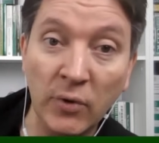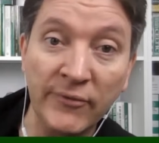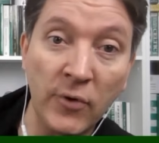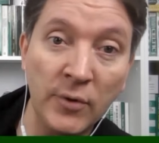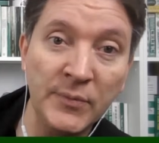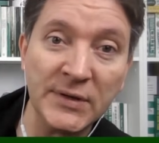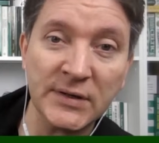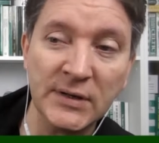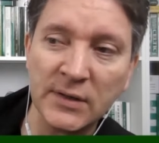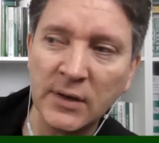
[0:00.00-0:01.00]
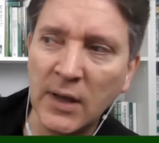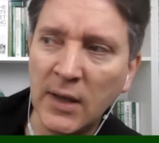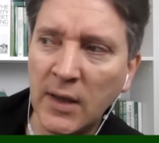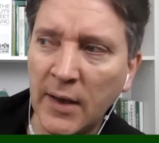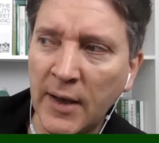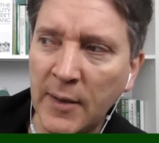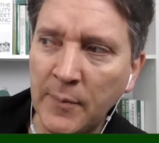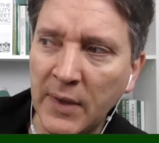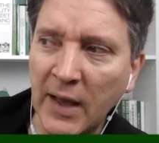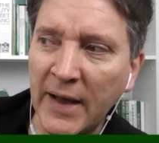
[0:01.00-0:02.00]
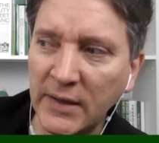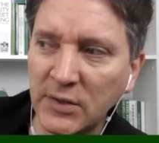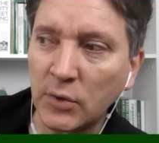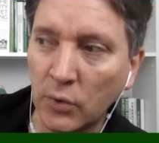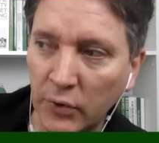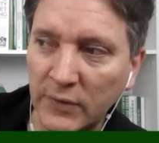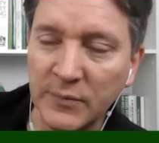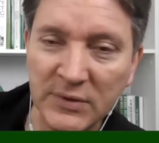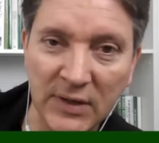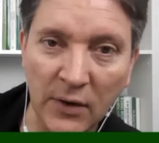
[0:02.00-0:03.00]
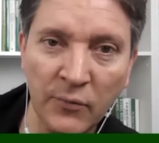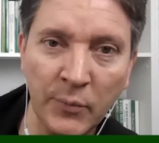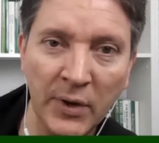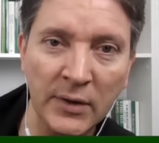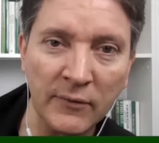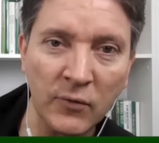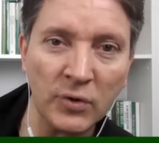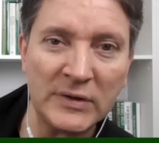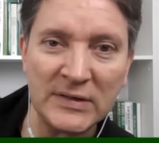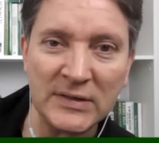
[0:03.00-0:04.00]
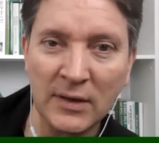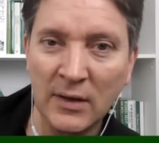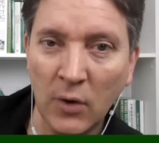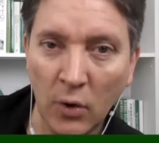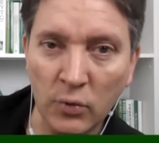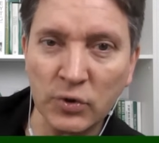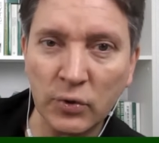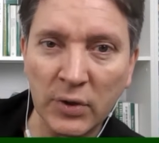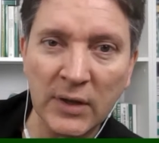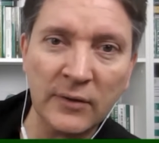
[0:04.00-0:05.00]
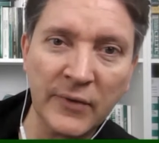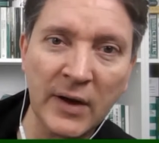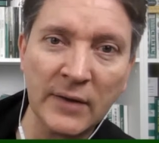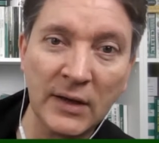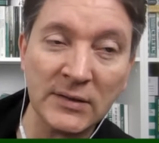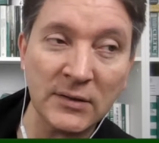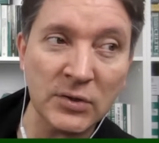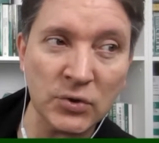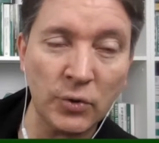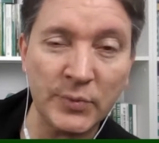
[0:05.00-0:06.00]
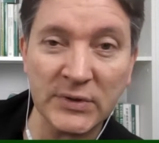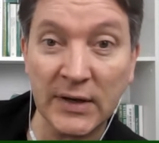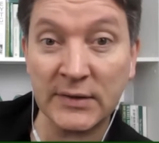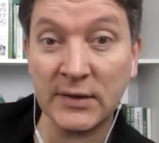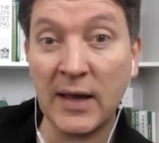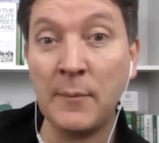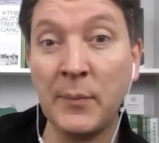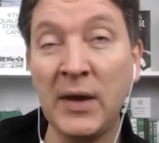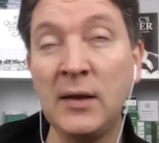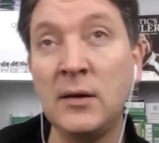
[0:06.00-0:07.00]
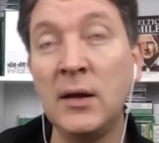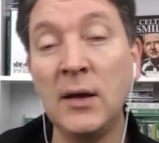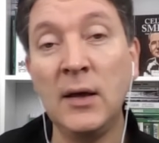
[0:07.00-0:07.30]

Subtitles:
He hasn't looked himself, but you've got to also look at the fact that he's had a stop-starts campaign. He's had a couple of injuries.